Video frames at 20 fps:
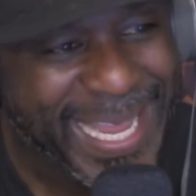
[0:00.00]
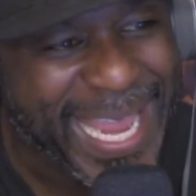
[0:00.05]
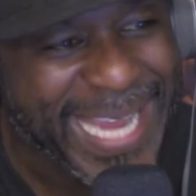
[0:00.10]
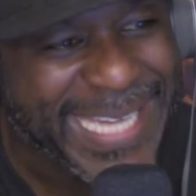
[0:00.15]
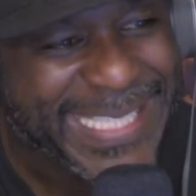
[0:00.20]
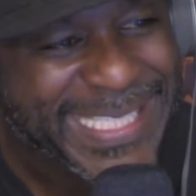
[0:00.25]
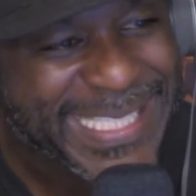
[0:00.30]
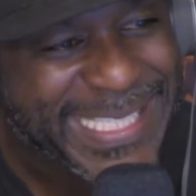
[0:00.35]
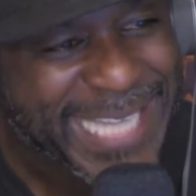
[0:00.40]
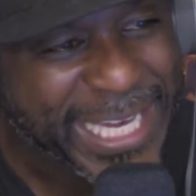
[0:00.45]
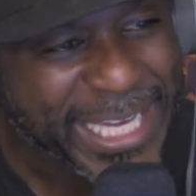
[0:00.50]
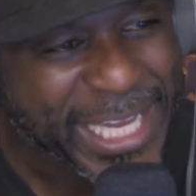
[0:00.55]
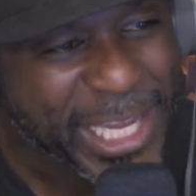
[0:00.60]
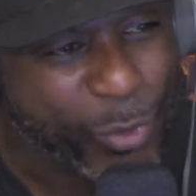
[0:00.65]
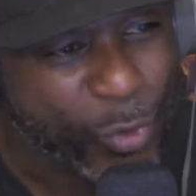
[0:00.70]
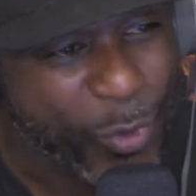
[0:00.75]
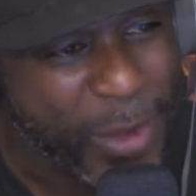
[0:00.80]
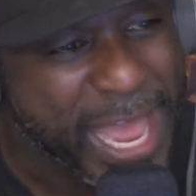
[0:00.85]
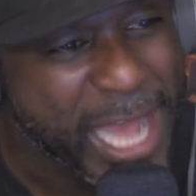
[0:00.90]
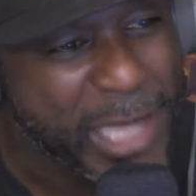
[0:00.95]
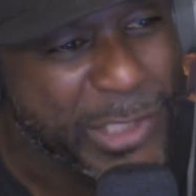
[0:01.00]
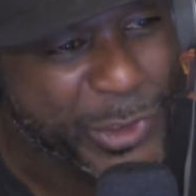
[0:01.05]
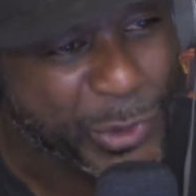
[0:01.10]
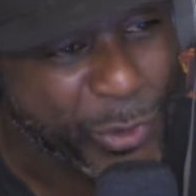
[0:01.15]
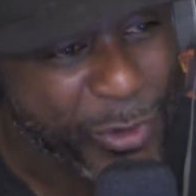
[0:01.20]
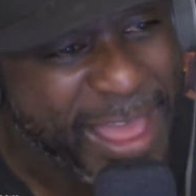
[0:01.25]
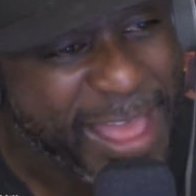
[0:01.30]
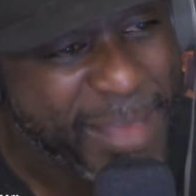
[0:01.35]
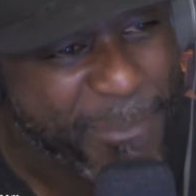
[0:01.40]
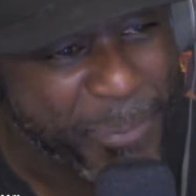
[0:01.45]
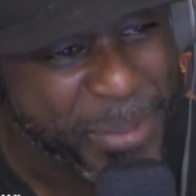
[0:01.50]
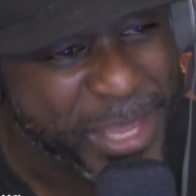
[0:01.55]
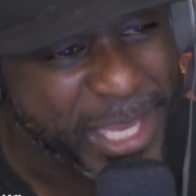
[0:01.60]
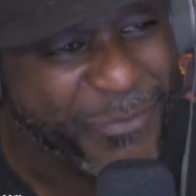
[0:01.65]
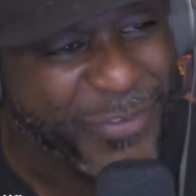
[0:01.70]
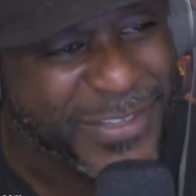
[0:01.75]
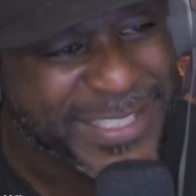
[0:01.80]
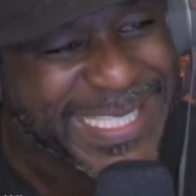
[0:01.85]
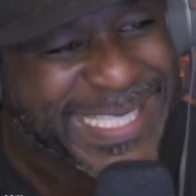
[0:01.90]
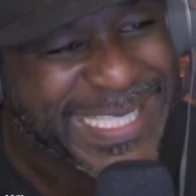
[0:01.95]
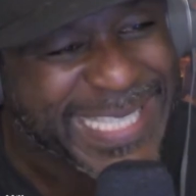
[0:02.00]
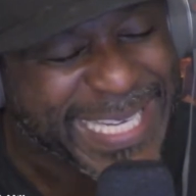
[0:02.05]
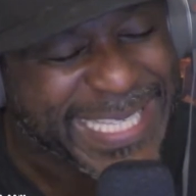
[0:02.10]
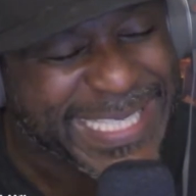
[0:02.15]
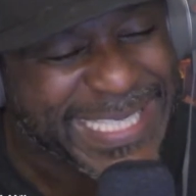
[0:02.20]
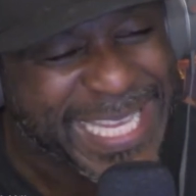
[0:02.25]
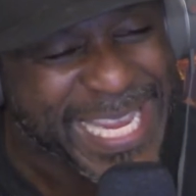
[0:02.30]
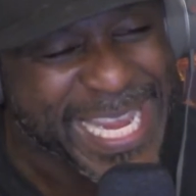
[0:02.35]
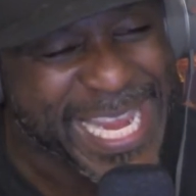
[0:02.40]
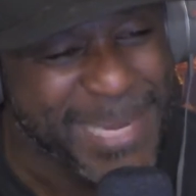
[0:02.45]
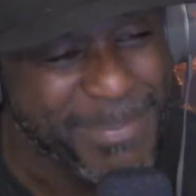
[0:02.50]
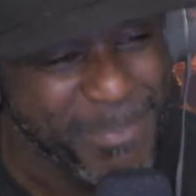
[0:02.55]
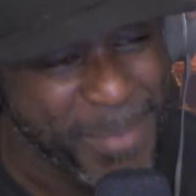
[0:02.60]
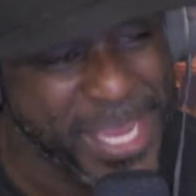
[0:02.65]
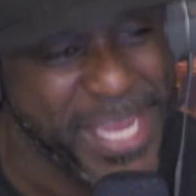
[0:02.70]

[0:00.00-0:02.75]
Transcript: a 2nd-round draft pick for $16